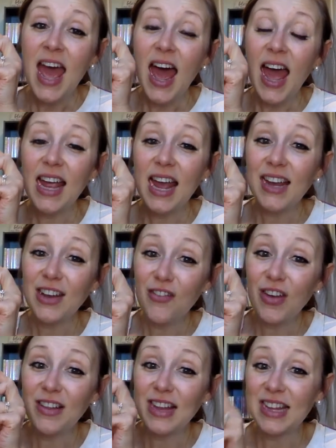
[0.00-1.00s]
I kind of
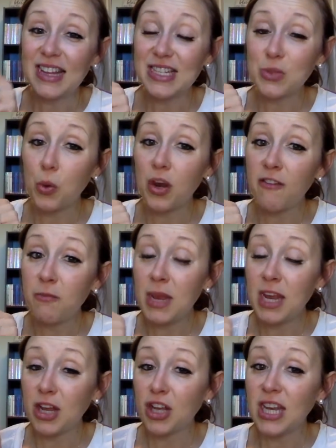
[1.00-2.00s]
felt like this would have
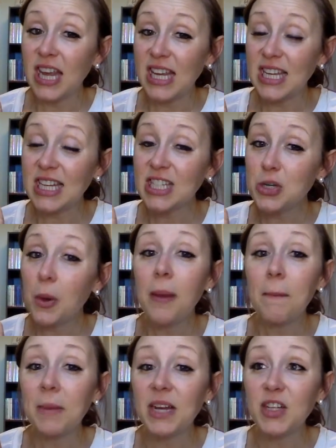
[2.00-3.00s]
been a good ending to
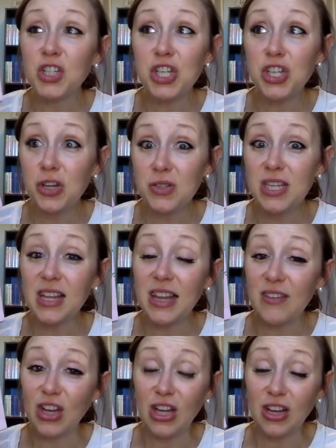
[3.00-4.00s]
it, but she chose to
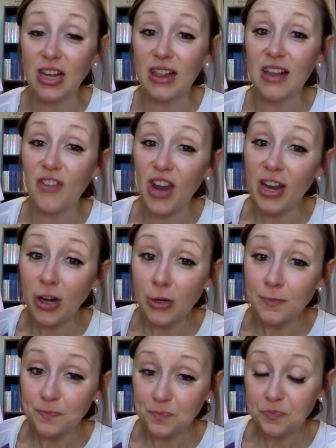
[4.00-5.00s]
leave it on a
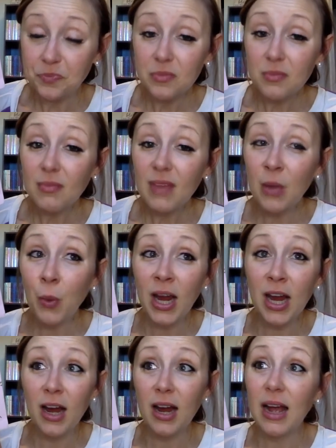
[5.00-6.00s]
cliffhanger
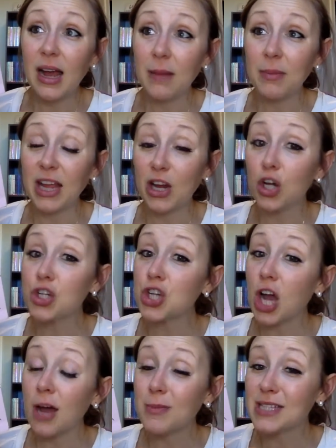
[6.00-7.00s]
where like her
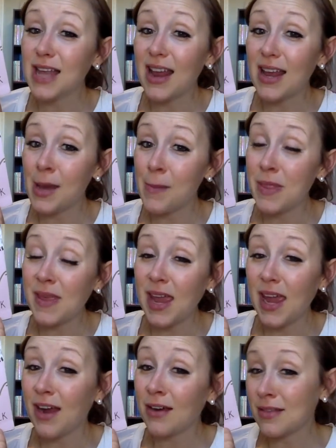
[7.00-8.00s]
job is kind of up in the
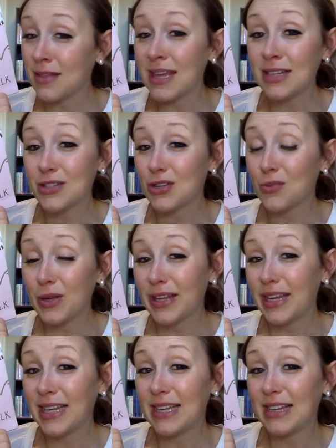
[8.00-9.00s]
air, and things are
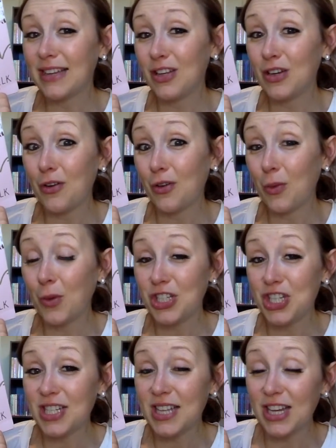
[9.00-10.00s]
really, you don't know what
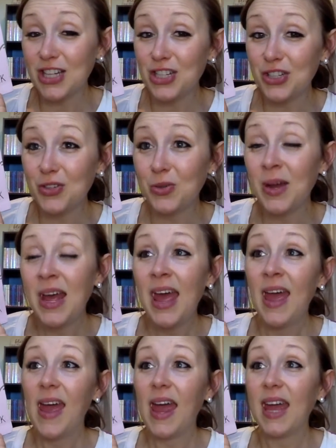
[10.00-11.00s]
she's going to do
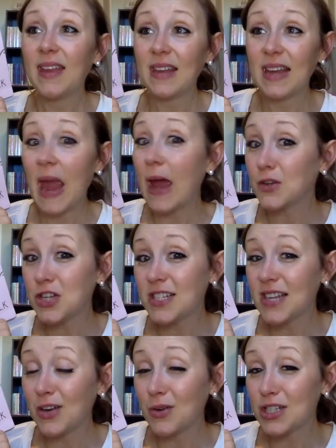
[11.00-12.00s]
and like how she's
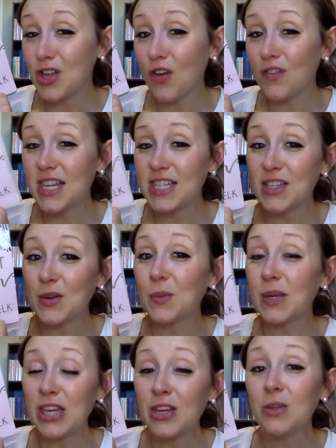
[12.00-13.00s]
going to resolve this. So
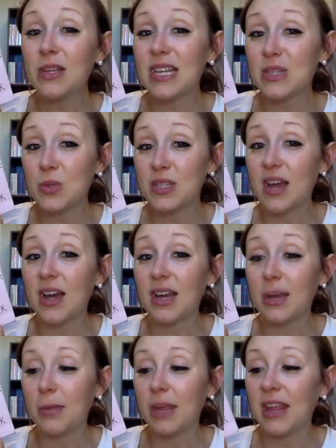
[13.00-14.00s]
we knew this was not
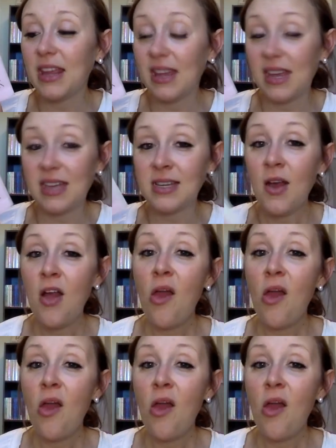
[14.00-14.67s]
going to be the end.